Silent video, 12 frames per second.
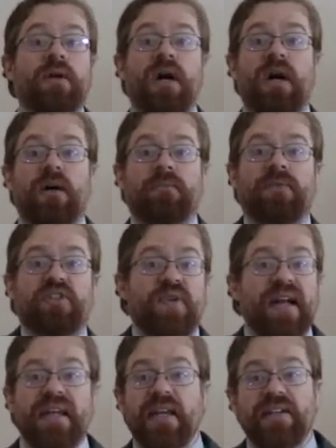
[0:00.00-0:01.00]
The
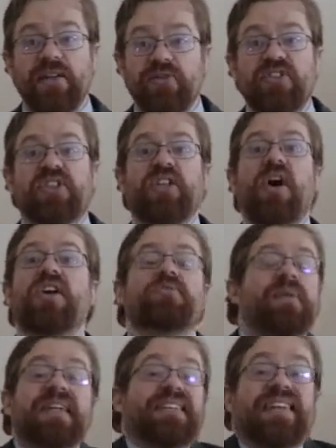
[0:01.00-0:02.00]
dragon can use its claws,
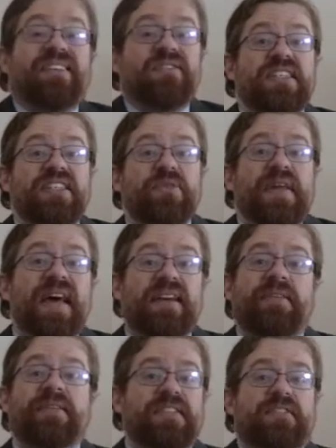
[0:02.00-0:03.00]
but it can do that
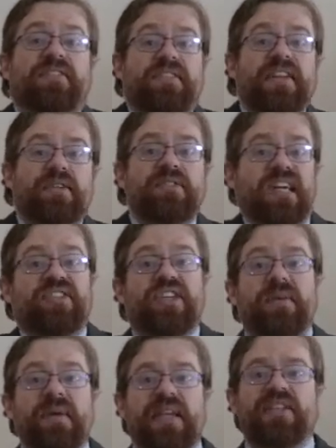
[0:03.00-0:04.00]
if it's,
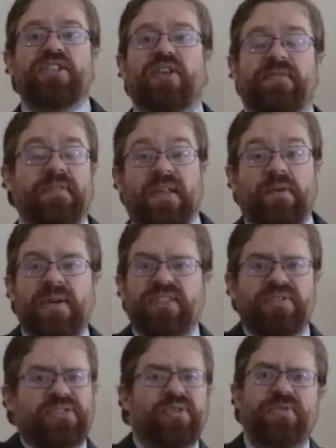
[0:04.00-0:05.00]
touching a miniature. Otherwise,
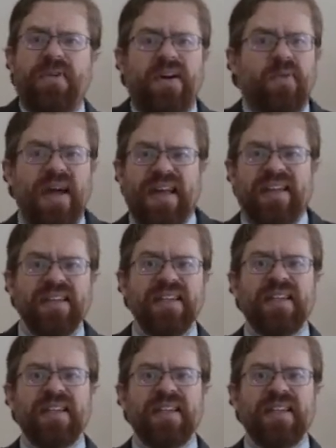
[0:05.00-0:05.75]
you're too far away.